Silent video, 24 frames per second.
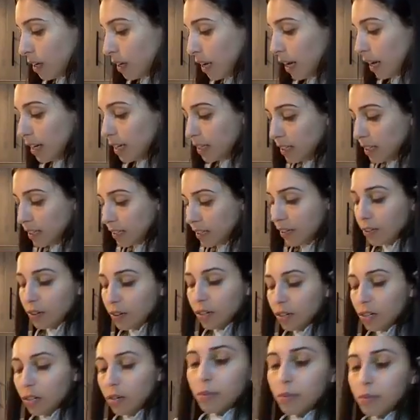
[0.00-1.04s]
And it's still
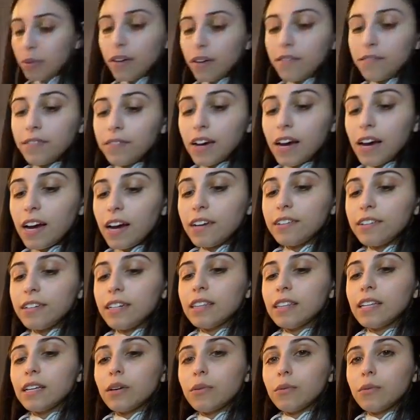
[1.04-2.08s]
gonna be a very
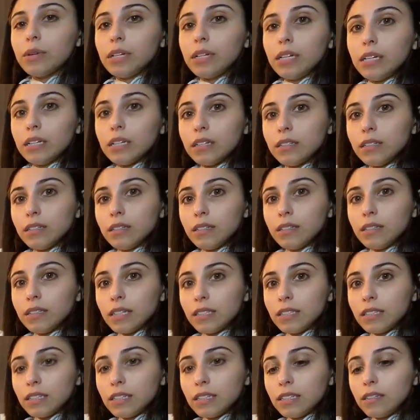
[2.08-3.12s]
liquidy
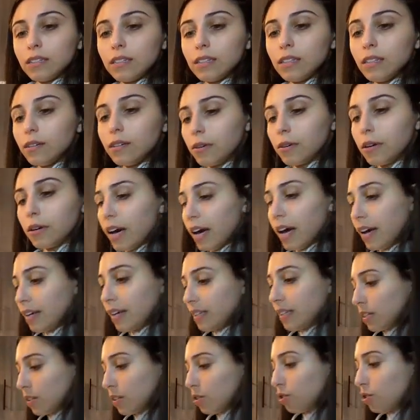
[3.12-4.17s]
consistency, okay?
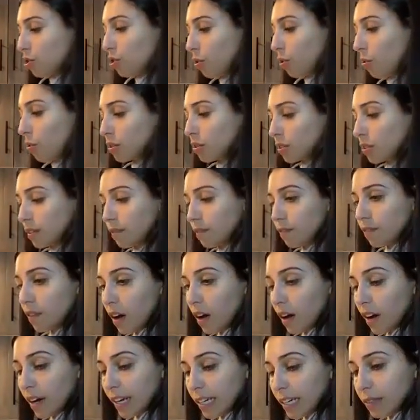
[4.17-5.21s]
And that's totally
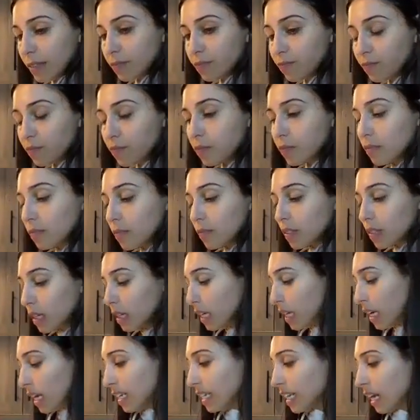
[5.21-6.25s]
fine.
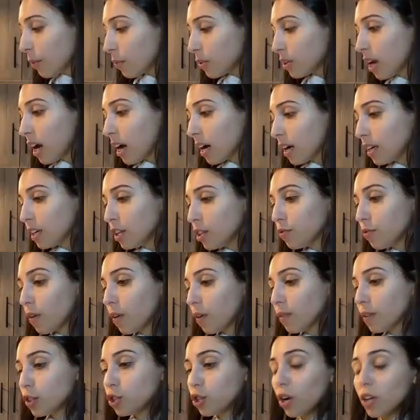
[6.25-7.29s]
Now we're not gonna
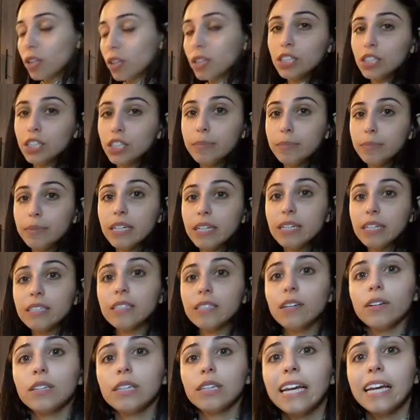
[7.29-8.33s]
throw the chocolate chips in
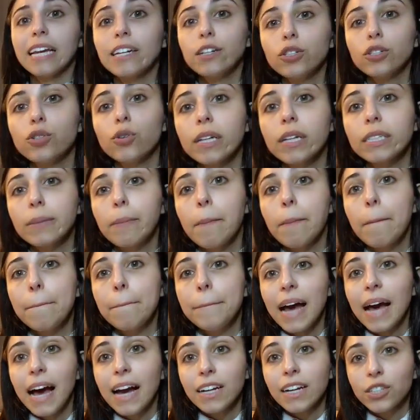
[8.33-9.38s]
until later, so let's
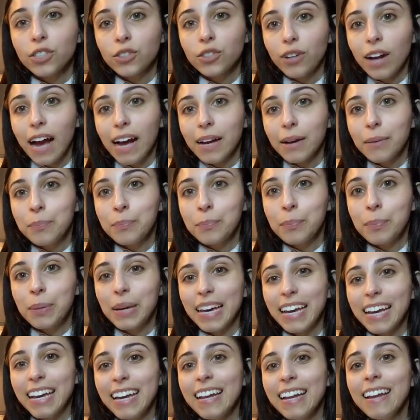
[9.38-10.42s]
backtrack a
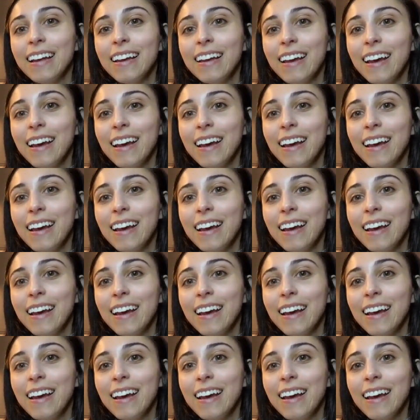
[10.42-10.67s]
bit.